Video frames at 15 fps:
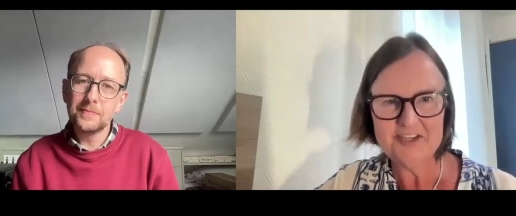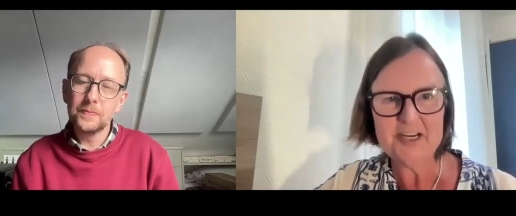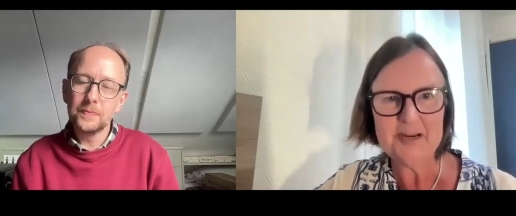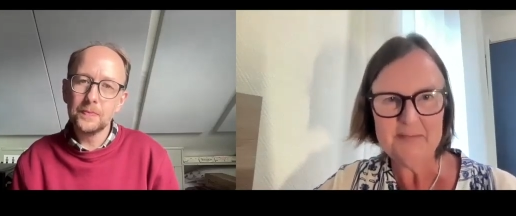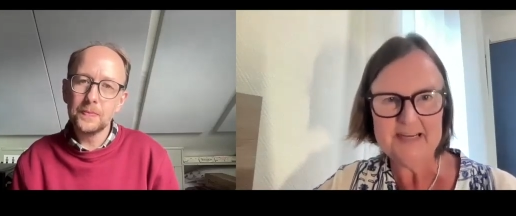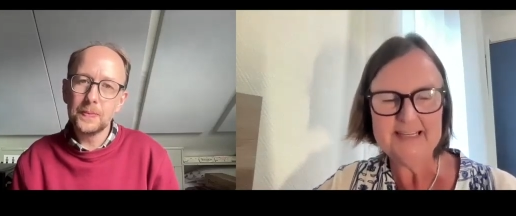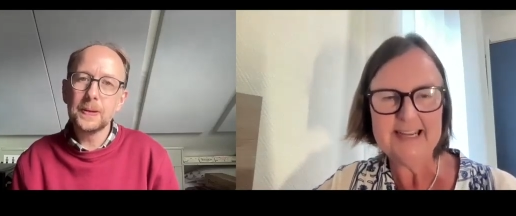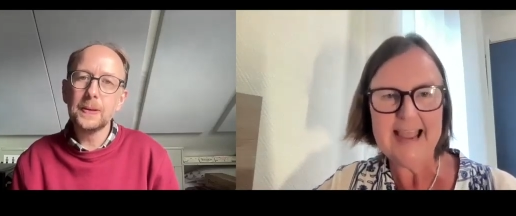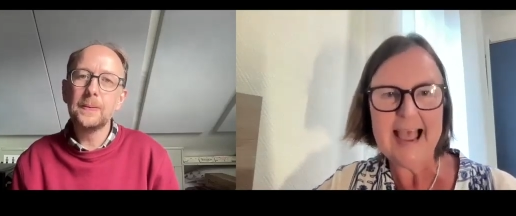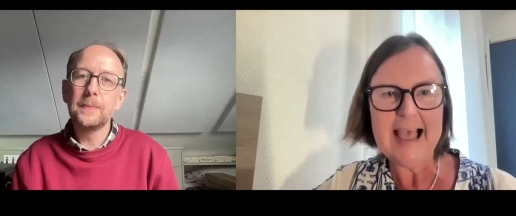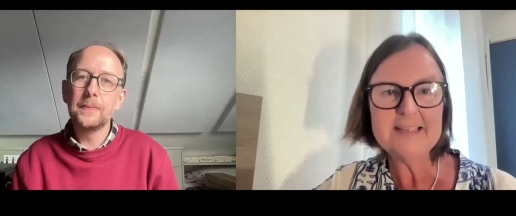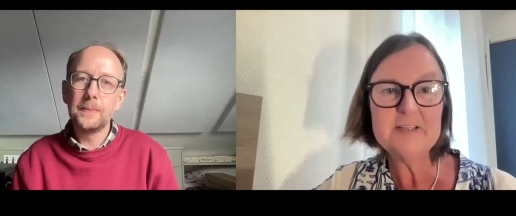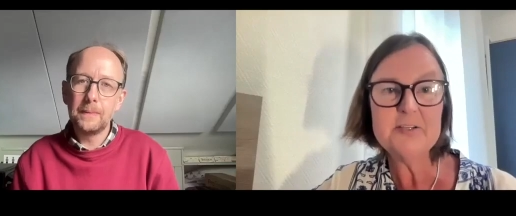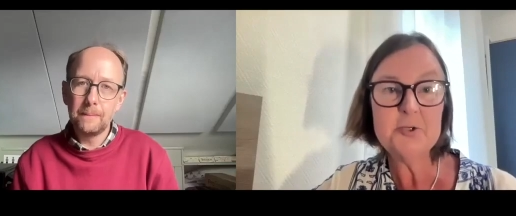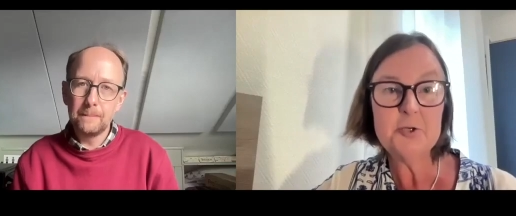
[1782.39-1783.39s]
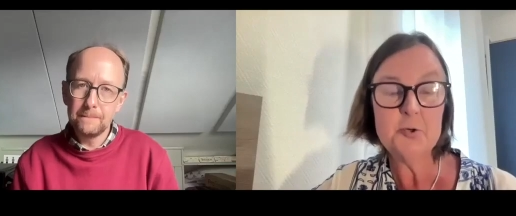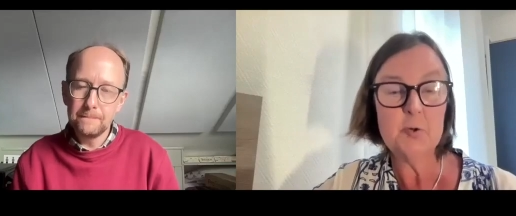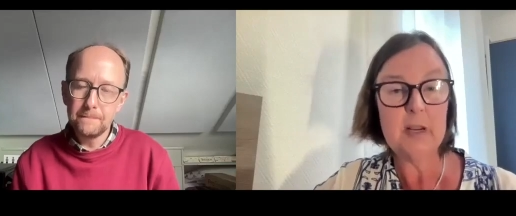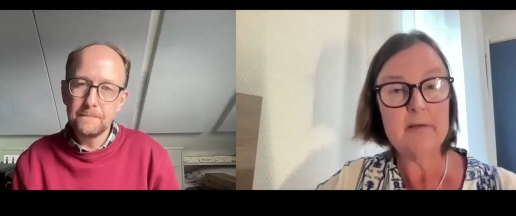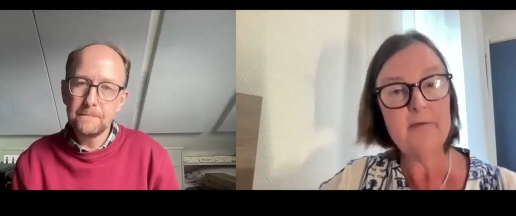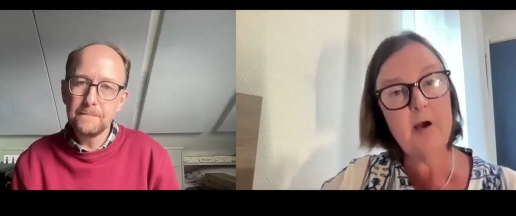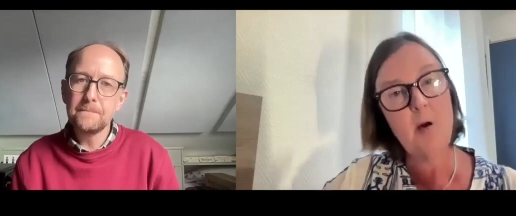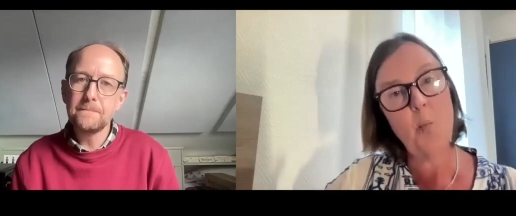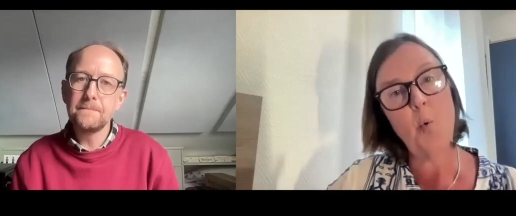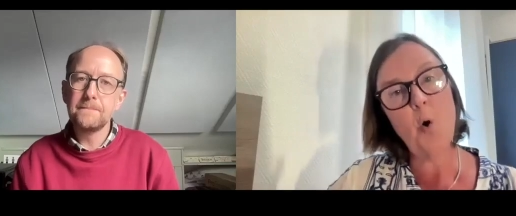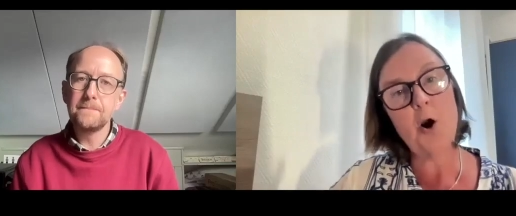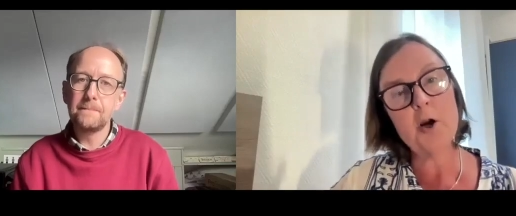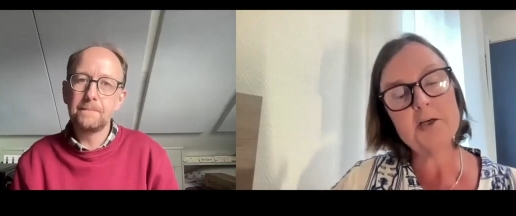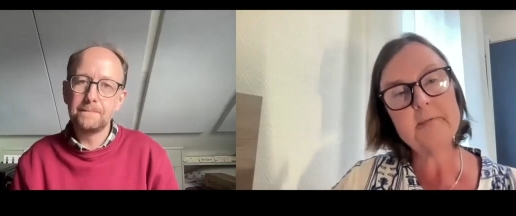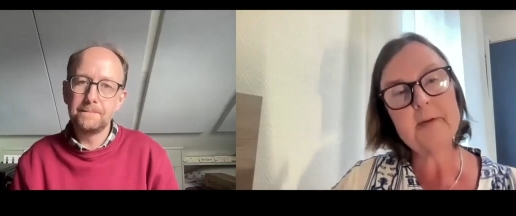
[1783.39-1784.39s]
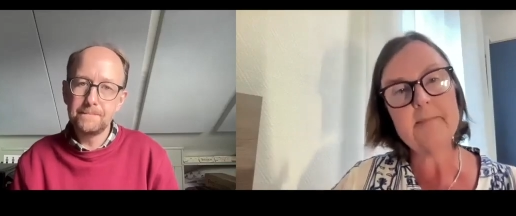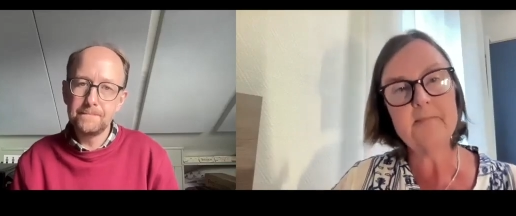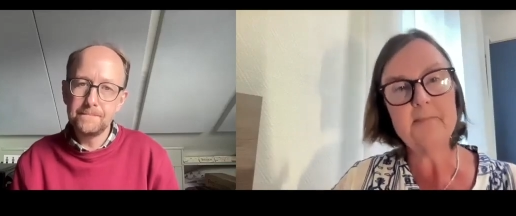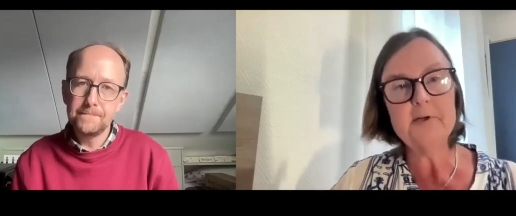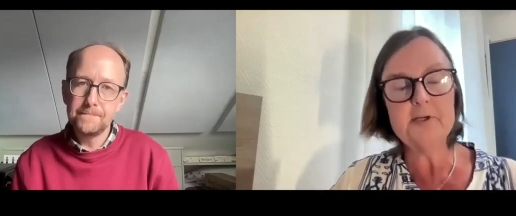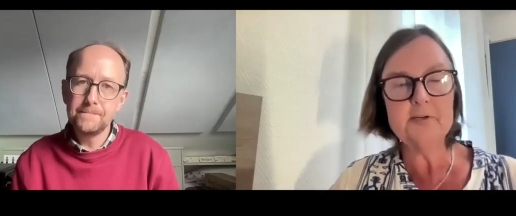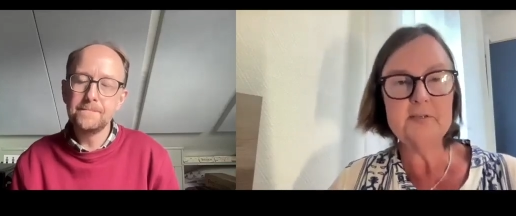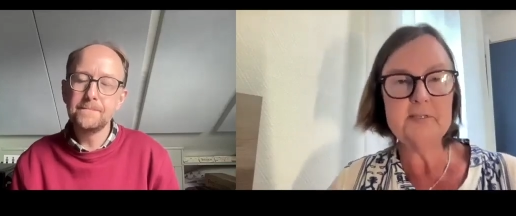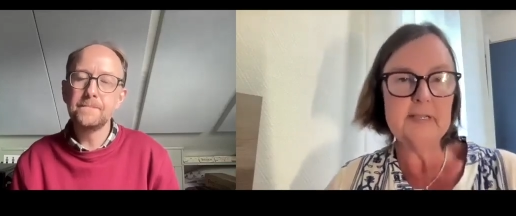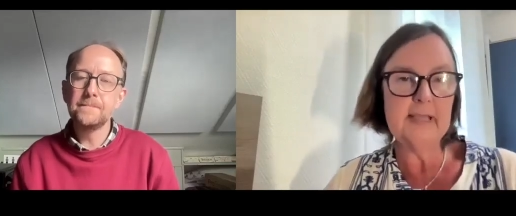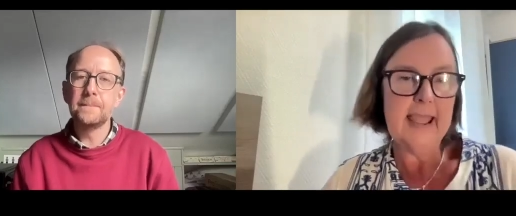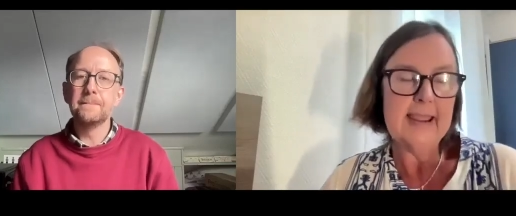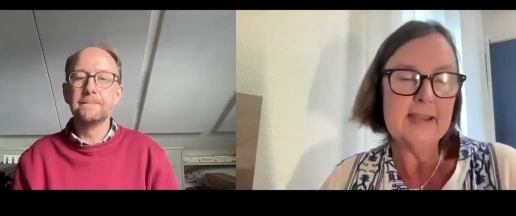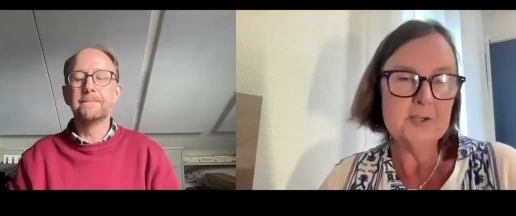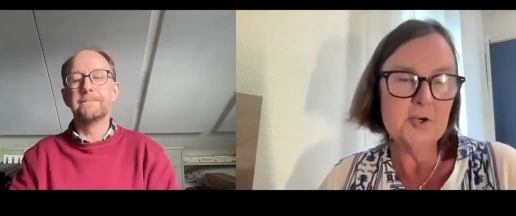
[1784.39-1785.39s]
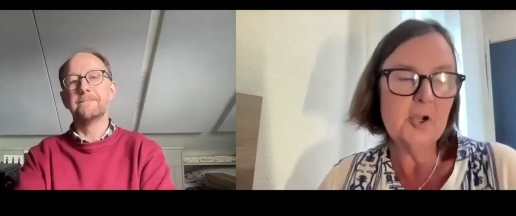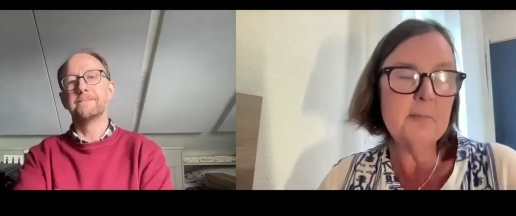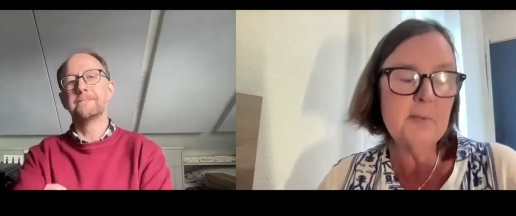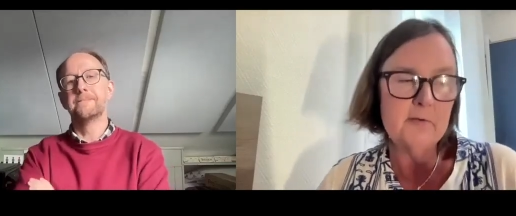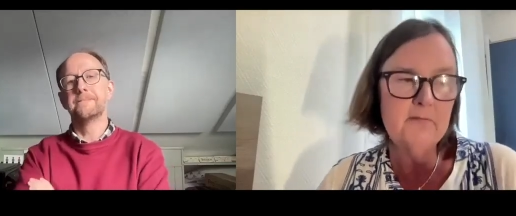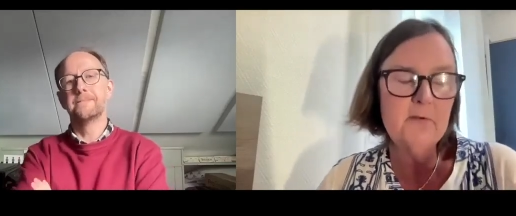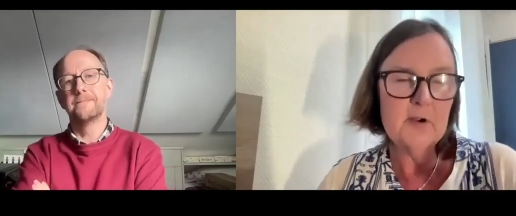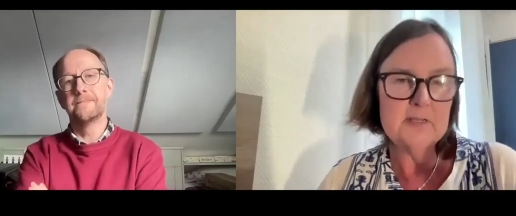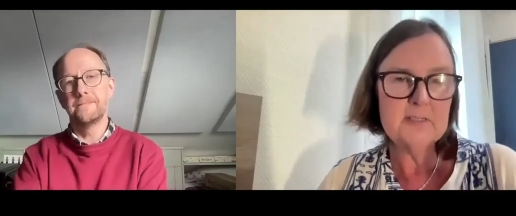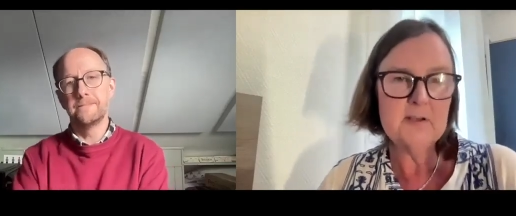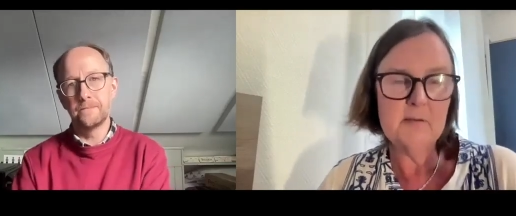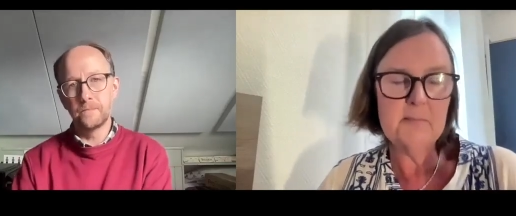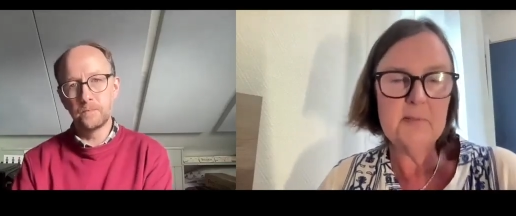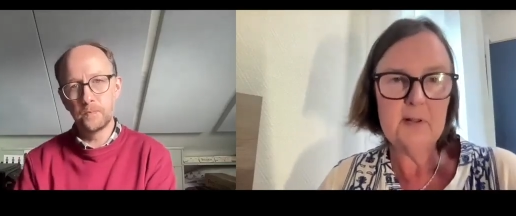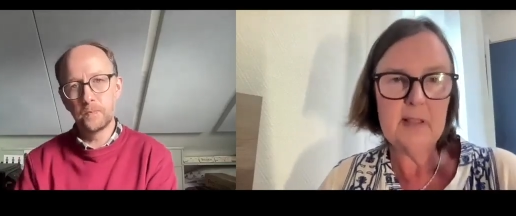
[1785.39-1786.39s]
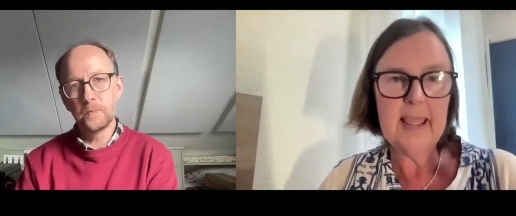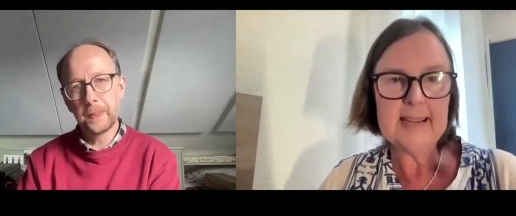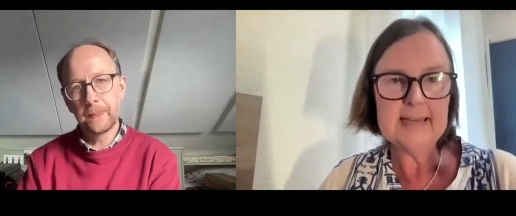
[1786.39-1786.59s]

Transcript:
Speaker 1: GPT as a tool if I were to be producing a document, for example,